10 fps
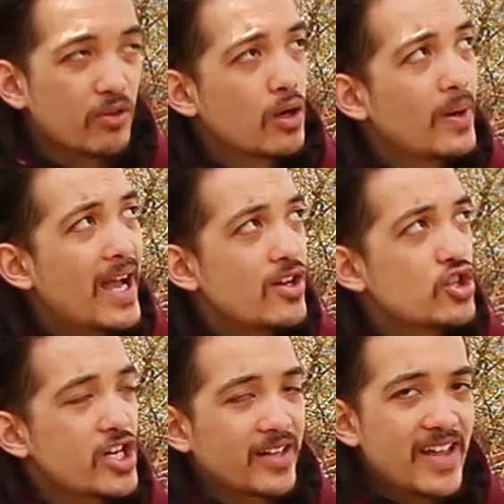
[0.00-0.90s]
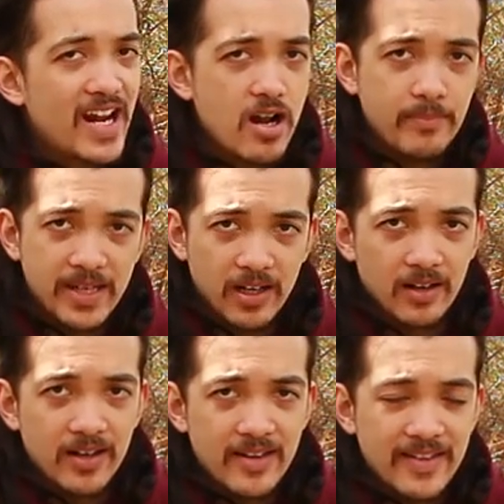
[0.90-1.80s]
you can go ahead and check that up
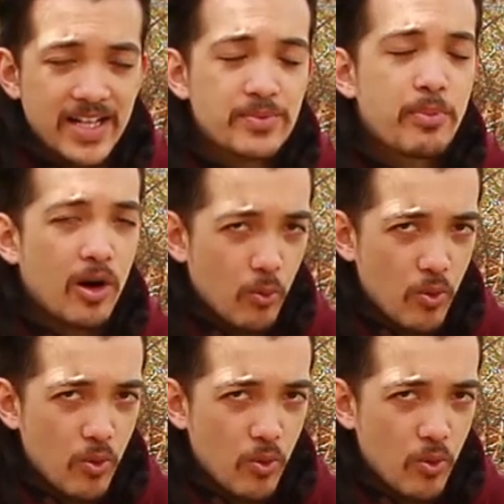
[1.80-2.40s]
here. That's part